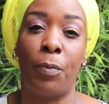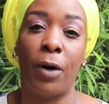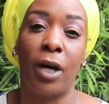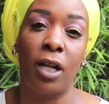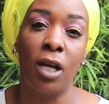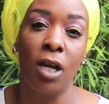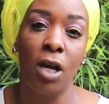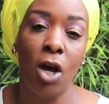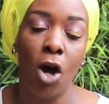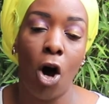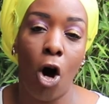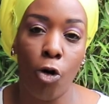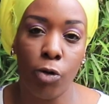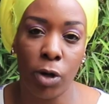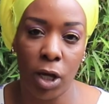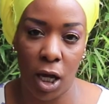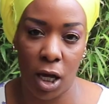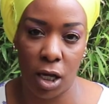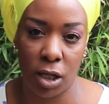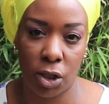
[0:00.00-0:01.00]
But
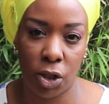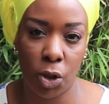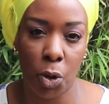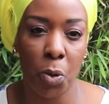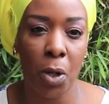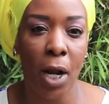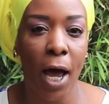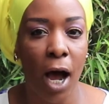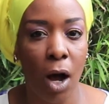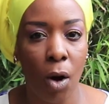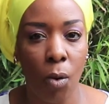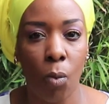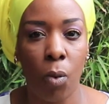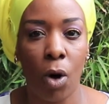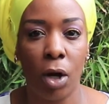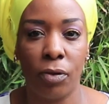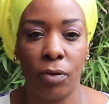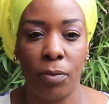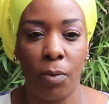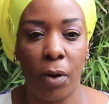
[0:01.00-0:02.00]
okay, so now
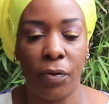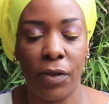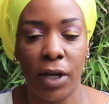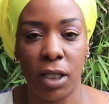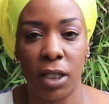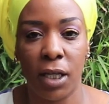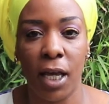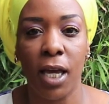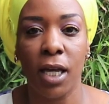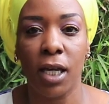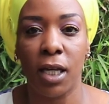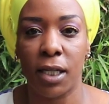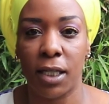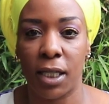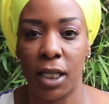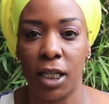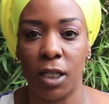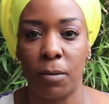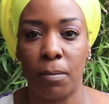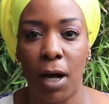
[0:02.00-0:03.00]
what they're saying is
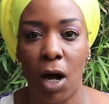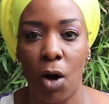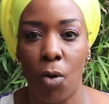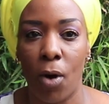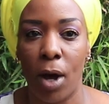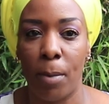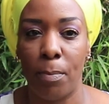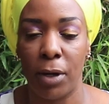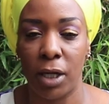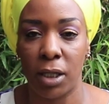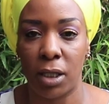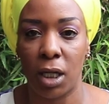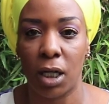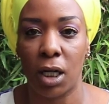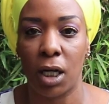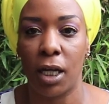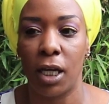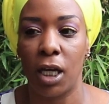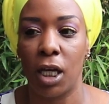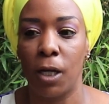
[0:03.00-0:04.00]
this malware
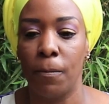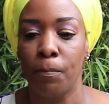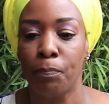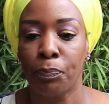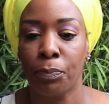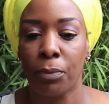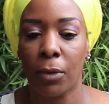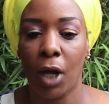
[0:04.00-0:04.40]
basically